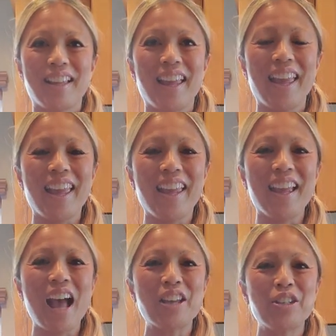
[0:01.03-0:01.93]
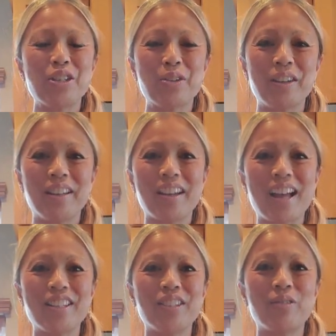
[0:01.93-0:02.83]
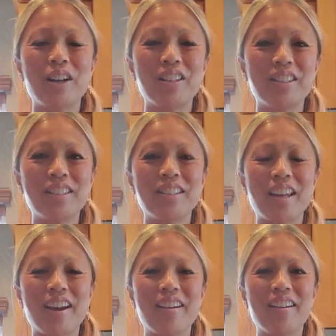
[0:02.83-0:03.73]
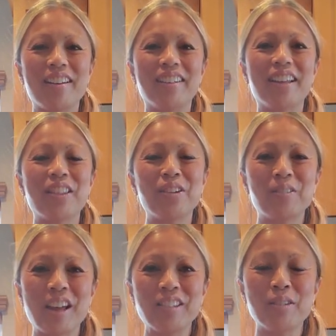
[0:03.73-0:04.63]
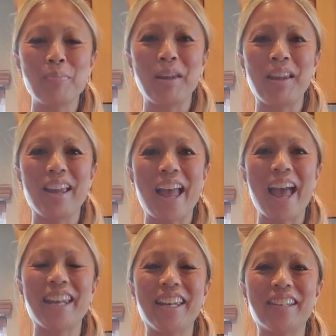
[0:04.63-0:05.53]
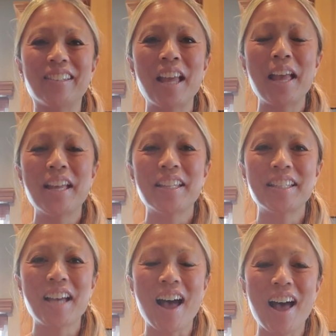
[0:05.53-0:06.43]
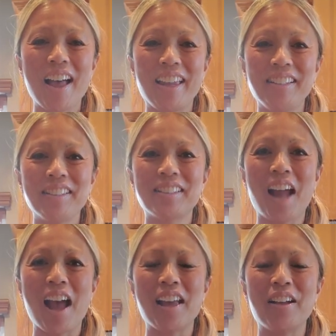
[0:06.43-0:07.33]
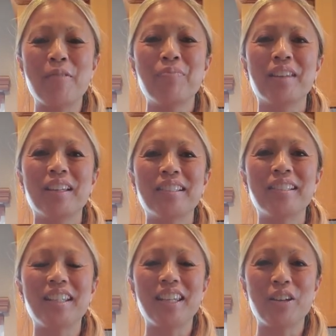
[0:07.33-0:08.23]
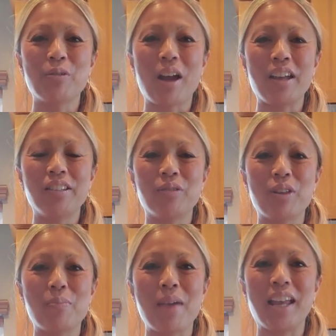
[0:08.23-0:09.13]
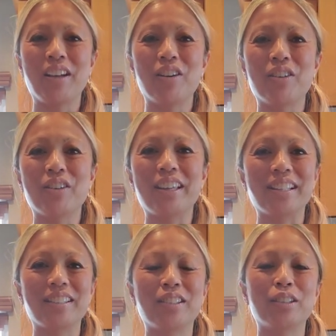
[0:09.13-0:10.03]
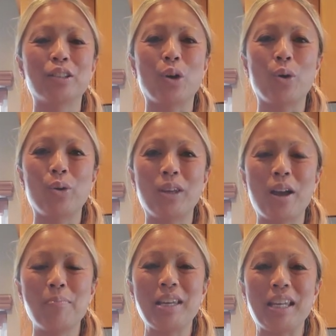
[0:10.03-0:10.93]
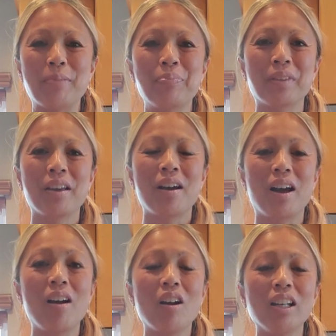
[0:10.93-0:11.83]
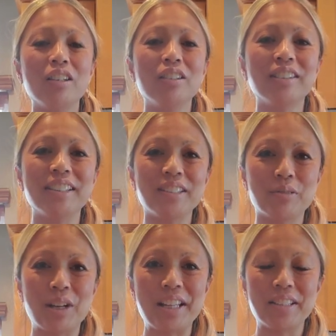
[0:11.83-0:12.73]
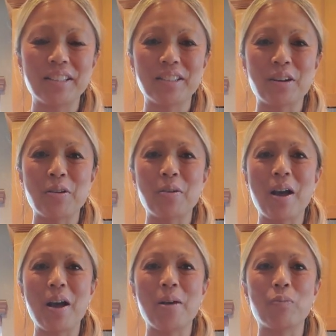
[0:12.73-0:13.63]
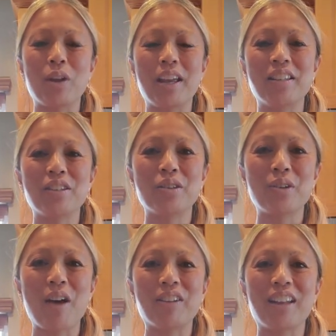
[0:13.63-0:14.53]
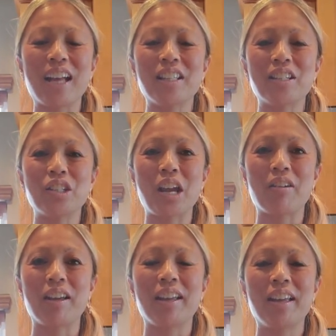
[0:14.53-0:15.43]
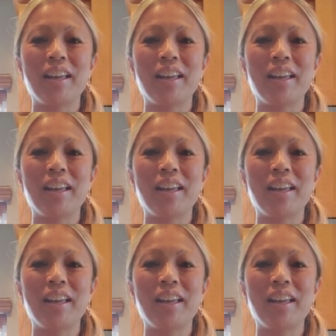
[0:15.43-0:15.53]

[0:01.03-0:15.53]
Hey, how you doing? I just wanted to share another recipe and it is Thai style sticky rice with mango. It's so yummy. I hardly cook this one, so when I do, I would like to share it.